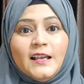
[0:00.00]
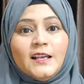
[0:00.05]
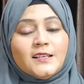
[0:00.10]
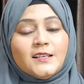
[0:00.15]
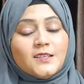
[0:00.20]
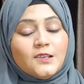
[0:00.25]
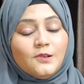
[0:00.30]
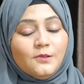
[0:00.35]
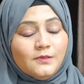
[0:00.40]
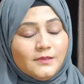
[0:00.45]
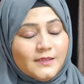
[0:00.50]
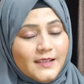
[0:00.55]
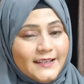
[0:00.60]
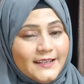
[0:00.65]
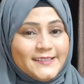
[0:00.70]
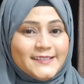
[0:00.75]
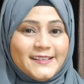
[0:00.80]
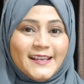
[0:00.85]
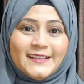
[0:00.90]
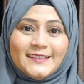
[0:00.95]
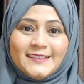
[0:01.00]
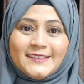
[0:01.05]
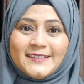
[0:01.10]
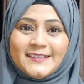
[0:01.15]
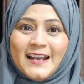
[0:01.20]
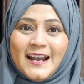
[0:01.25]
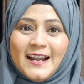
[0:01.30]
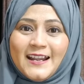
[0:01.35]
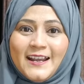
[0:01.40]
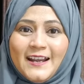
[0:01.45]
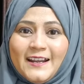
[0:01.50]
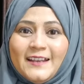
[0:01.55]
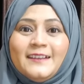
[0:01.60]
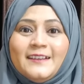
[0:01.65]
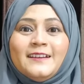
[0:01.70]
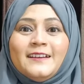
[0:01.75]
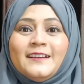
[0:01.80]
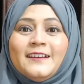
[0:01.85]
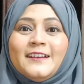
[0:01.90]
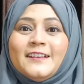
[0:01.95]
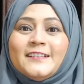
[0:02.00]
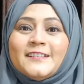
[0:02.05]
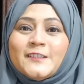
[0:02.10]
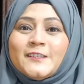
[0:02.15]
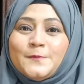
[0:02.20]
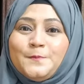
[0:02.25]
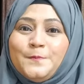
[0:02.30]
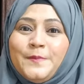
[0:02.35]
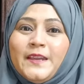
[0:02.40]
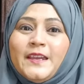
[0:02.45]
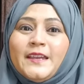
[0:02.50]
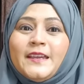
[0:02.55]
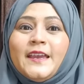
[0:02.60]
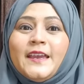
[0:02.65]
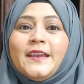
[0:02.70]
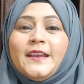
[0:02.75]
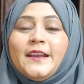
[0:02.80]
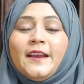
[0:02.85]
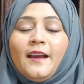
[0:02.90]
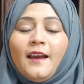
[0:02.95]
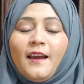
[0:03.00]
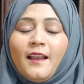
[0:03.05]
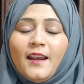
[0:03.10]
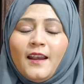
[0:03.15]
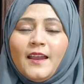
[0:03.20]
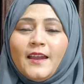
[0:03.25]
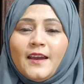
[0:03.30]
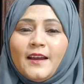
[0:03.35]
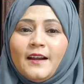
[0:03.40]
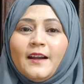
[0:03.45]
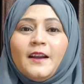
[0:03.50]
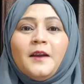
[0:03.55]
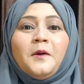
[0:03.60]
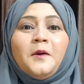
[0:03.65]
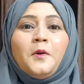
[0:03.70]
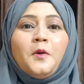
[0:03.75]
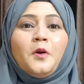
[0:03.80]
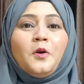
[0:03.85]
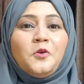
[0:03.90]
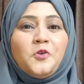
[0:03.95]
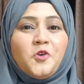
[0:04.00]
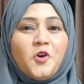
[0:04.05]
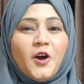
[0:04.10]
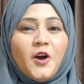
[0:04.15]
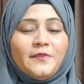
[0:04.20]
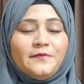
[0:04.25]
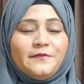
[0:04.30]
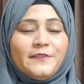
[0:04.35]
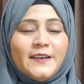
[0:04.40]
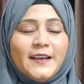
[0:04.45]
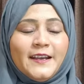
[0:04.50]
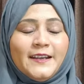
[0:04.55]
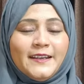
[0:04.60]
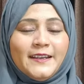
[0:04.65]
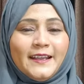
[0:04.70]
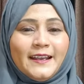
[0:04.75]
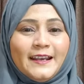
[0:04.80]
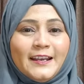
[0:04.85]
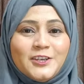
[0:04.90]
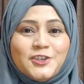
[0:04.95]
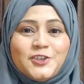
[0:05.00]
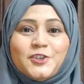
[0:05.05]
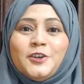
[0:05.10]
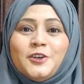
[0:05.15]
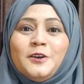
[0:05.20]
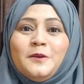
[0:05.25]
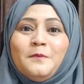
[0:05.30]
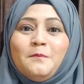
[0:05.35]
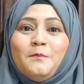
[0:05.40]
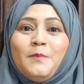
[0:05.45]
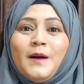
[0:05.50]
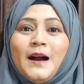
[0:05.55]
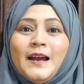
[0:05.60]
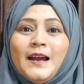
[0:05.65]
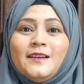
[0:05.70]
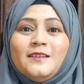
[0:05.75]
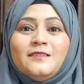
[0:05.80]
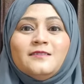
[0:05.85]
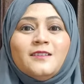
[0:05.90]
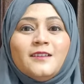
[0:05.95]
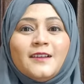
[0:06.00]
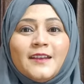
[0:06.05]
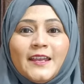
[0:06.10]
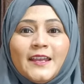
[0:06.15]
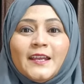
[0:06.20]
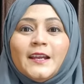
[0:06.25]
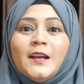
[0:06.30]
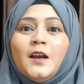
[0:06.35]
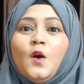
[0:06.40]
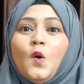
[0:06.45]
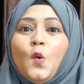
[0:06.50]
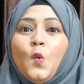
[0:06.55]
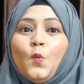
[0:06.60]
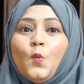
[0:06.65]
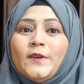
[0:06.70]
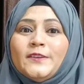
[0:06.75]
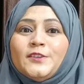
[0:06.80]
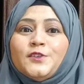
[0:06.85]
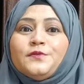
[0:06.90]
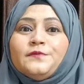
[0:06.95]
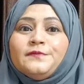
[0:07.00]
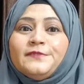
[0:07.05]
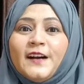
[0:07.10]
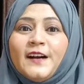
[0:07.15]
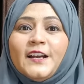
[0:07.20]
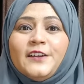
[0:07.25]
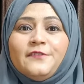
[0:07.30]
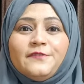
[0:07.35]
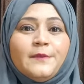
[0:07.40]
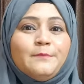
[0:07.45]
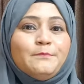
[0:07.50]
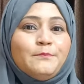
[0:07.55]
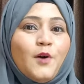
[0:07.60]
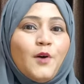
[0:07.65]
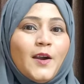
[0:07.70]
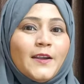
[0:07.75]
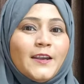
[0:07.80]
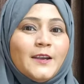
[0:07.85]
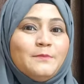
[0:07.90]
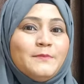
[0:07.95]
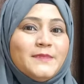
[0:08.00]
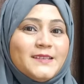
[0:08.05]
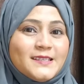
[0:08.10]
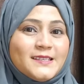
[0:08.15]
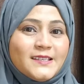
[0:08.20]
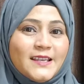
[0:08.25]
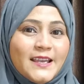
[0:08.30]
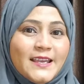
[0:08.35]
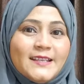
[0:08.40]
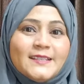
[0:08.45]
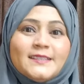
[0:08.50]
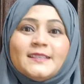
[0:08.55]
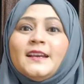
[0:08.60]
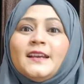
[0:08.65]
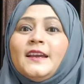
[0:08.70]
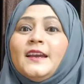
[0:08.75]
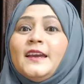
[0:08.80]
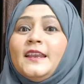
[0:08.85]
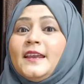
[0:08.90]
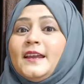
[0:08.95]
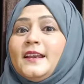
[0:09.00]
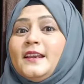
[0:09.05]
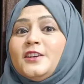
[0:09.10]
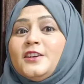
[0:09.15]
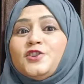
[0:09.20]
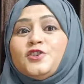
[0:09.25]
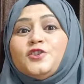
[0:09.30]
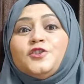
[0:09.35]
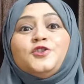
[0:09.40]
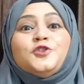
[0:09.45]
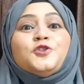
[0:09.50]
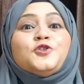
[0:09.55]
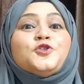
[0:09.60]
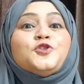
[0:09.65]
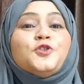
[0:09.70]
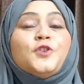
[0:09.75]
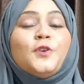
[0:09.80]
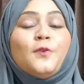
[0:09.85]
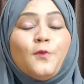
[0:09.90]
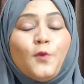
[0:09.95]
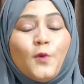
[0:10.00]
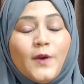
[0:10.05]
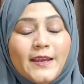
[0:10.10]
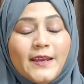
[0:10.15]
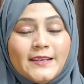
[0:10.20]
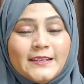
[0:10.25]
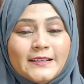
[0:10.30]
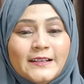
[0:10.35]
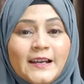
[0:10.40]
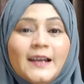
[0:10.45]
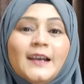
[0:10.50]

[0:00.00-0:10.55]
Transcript: So let's get started speaking clear, confident English by learning which 5 important mistakes in English you should avoid.